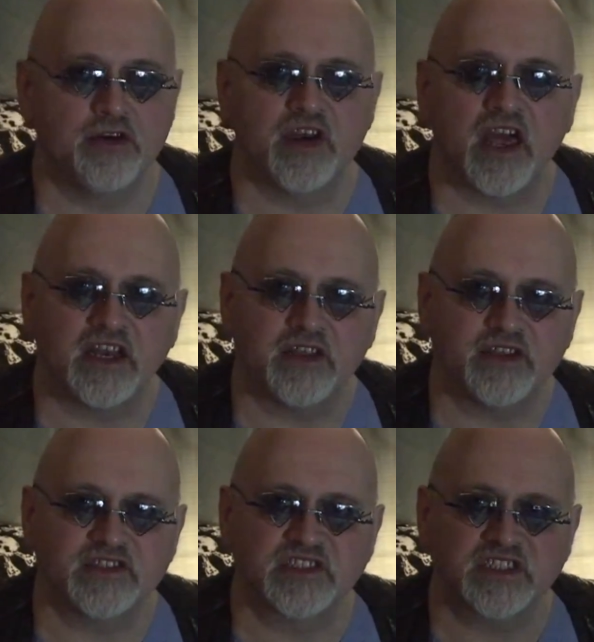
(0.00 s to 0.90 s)
or 90 of
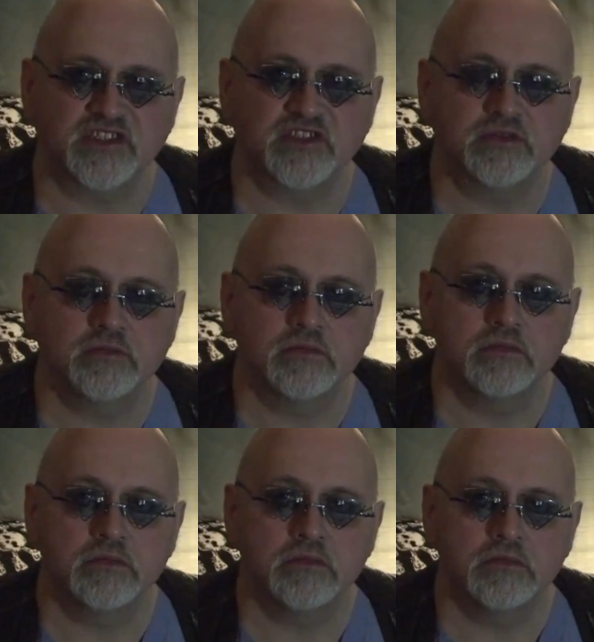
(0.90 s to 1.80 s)
these things.
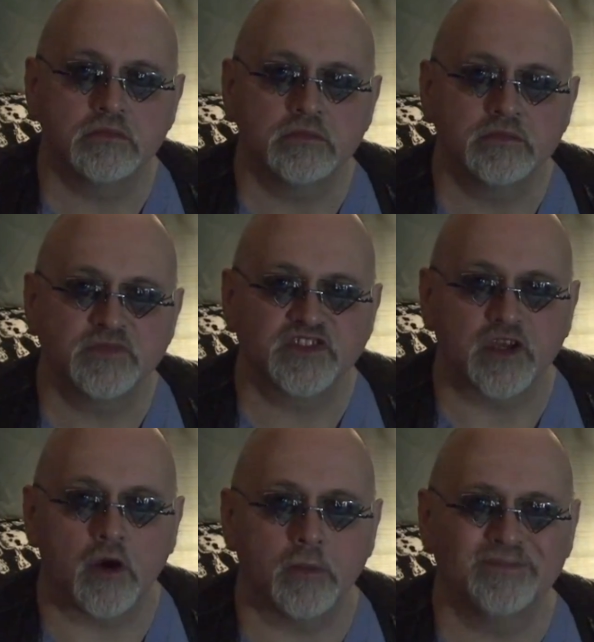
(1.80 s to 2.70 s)

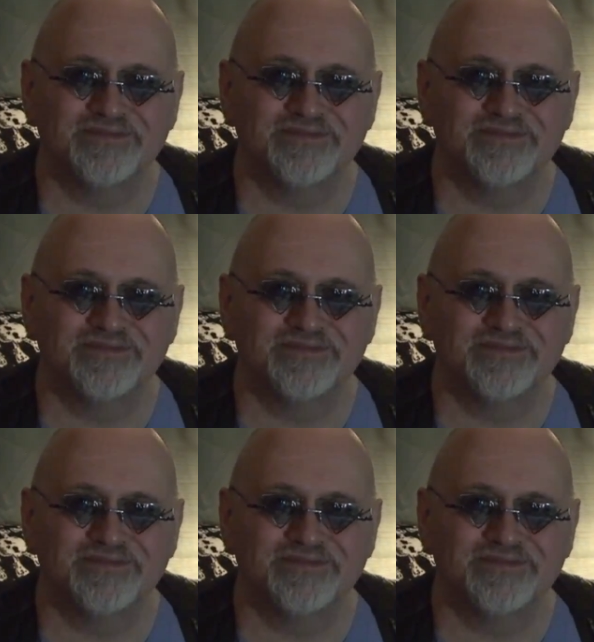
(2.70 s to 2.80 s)
So,